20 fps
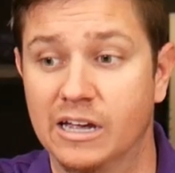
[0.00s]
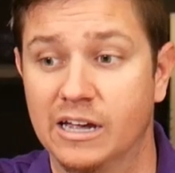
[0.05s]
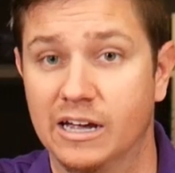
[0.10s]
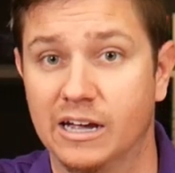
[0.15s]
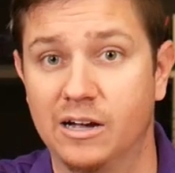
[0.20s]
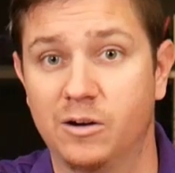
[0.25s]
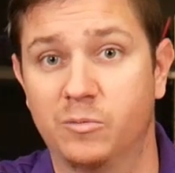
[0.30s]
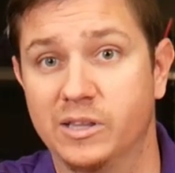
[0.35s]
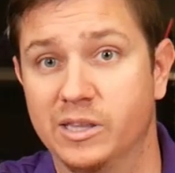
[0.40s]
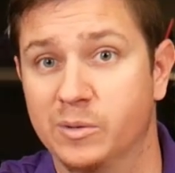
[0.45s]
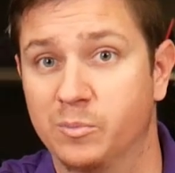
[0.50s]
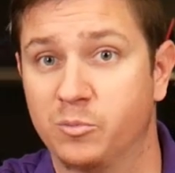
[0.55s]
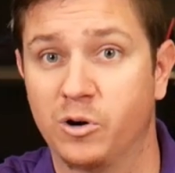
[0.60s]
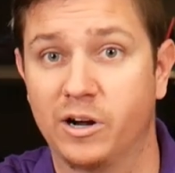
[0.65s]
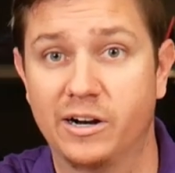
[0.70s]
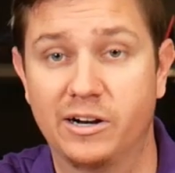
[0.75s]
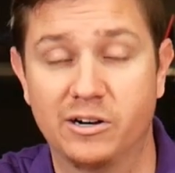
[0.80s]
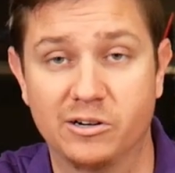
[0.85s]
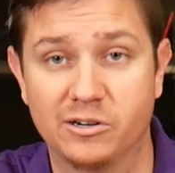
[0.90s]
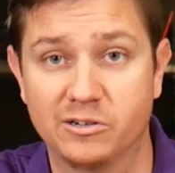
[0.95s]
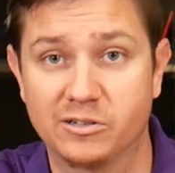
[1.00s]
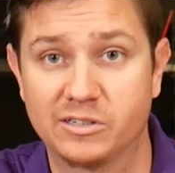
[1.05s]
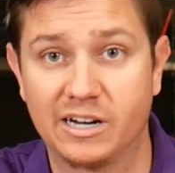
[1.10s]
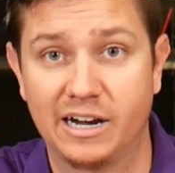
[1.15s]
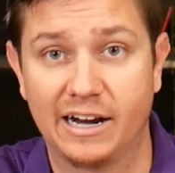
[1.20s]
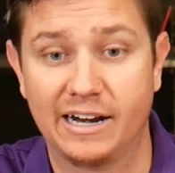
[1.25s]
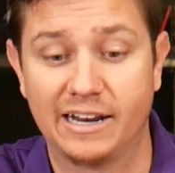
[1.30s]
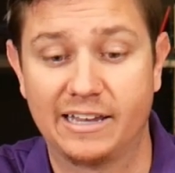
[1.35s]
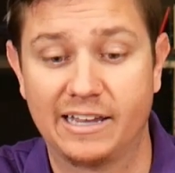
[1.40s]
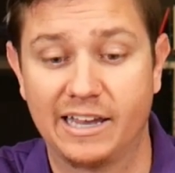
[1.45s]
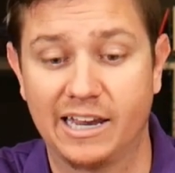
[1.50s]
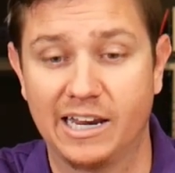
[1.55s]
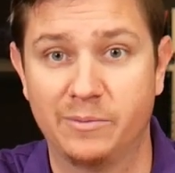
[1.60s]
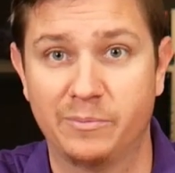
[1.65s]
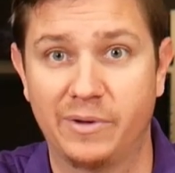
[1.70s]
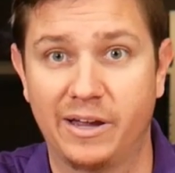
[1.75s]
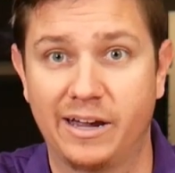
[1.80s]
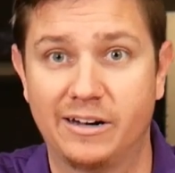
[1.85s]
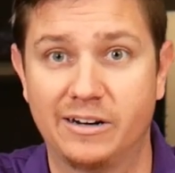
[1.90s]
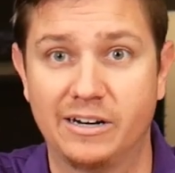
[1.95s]
When the predators kind of
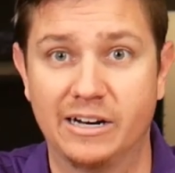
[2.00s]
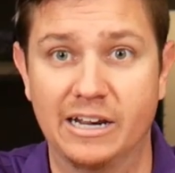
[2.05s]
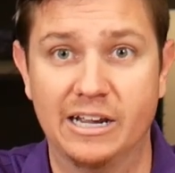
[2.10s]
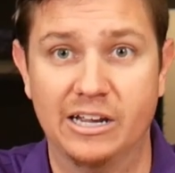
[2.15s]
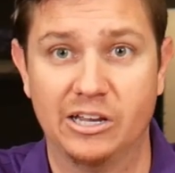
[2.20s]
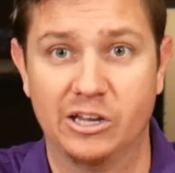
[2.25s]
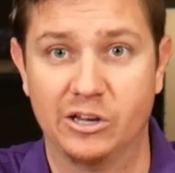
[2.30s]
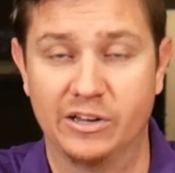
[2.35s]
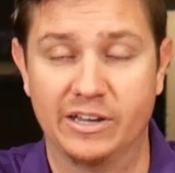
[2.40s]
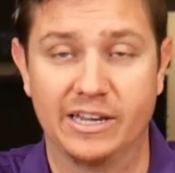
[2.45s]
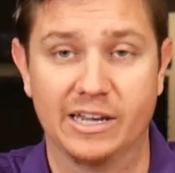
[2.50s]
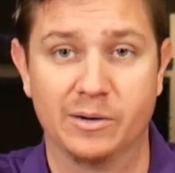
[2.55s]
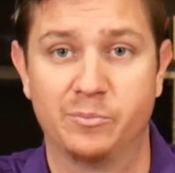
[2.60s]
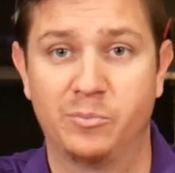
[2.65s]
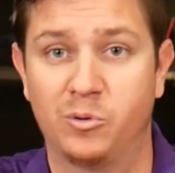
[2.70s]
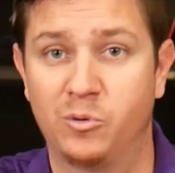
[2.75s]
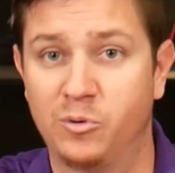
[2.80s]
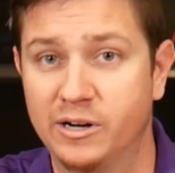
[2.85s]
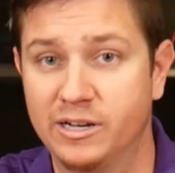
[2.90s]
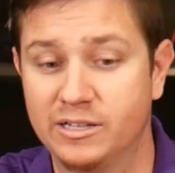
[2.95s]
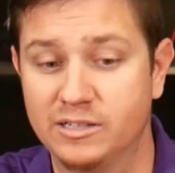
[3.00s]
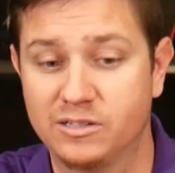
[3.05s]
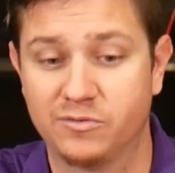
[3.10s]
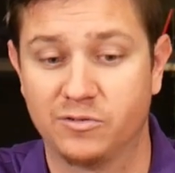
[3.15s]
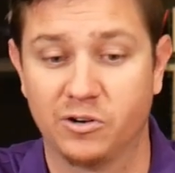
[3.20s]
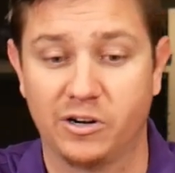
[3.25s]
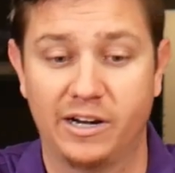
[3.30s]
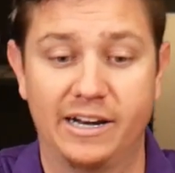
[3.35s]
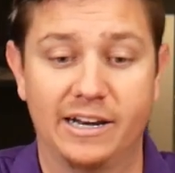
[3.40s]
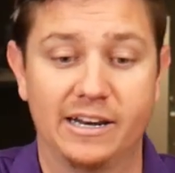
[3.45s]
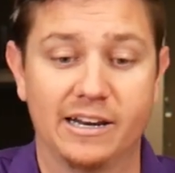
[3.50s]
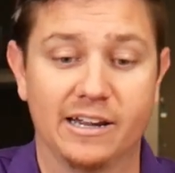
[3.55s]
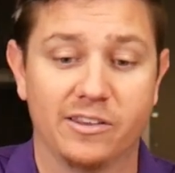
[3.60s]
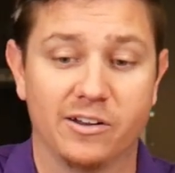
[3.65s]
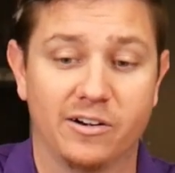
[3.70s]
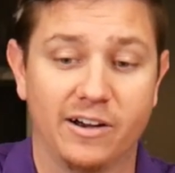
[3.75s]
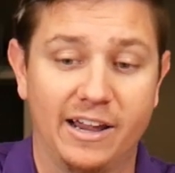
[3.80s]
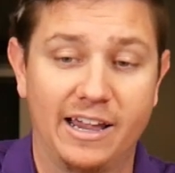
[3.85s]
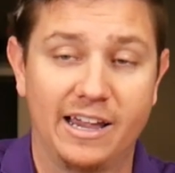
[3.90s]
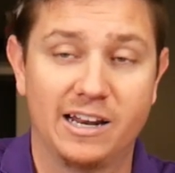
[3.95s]
came out, you can get points for eating
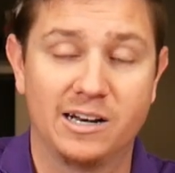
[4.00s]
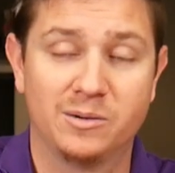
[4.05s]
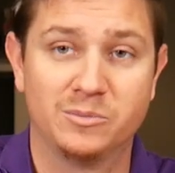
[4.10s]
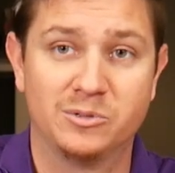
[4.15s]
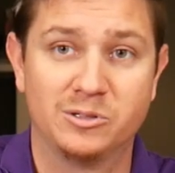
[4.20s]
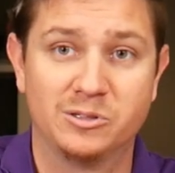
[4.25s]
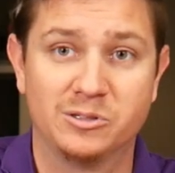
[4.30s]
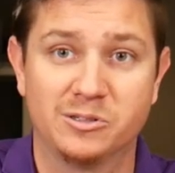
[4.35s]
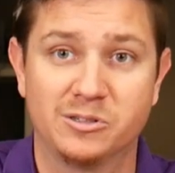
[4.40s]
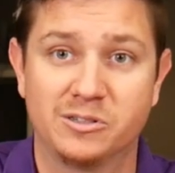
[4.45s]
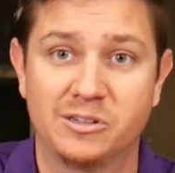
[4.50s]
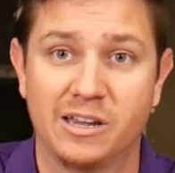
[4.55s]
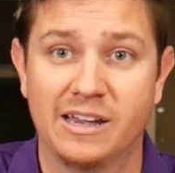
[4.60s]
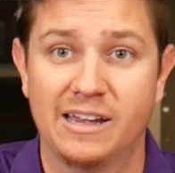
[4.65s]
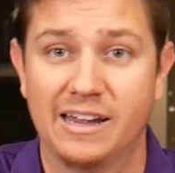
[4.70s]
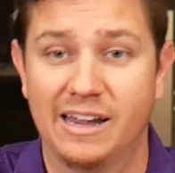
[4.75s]
other animals.